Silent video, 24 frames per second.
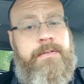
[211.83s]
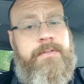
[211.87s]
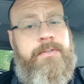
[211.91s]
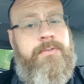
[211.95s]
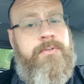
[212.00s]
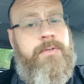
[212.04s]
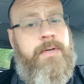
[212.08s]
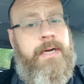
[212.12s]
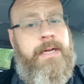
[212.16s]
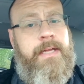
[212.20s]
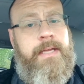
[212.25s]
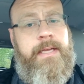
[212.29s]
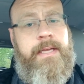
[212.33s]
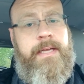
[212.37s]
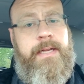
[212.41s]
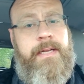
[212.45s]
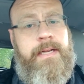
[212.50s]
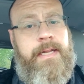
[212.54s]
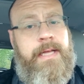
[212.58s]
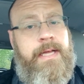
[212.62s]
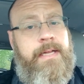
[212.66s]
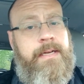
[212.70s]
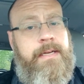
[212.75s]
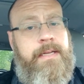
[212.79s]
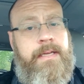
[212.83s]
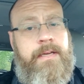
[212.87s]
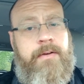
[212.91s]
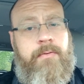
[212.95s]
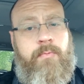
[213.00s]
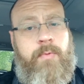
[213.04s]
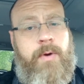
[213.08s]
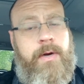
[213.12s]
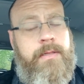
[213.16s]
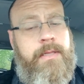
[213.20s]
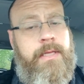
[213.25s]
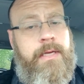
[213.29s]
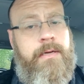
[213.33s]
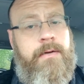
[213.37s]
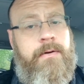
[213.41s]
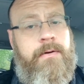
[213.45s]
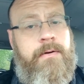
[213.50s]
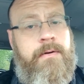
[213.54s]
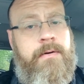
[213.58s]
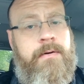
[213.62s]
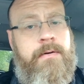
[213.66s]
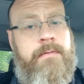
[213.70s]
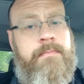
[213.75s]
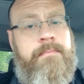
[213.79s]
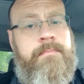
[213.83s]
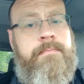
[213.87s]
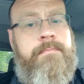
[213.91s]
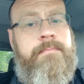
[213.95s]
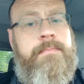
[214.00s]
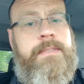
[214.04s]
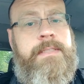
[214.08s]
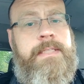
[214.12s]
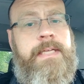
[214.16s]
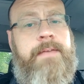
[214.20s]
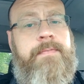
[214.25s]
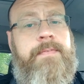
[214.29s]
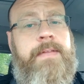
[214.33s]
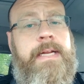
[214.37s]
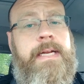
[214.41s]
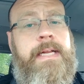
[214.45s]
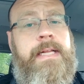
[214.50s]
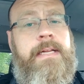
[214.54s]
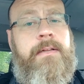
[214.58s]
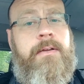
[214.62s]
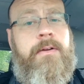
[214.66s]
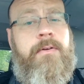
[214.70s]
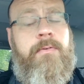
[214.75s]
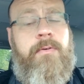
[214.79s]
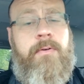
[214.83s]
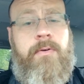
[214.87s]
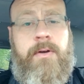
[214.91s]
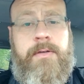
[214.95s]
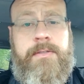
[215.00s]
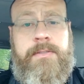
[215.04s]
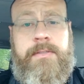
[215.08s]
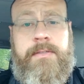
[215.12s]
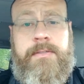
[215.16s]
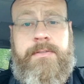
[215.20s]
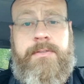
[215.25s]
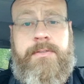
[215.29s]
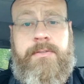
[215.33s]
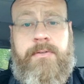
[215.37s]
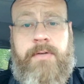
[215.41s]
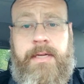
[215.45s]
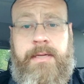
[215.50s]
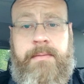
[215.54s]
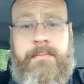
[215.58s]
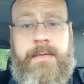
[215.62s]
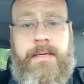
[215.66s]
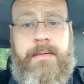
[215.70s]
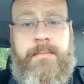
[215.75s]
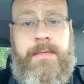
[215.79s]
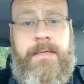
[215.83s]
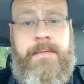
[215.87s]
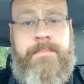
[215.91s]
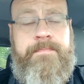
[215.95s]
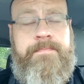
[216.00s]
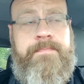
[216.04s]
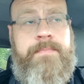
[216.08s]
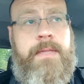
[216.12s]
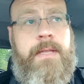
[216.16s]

try to get an idea of where they are, see if they need to cross the street maybe,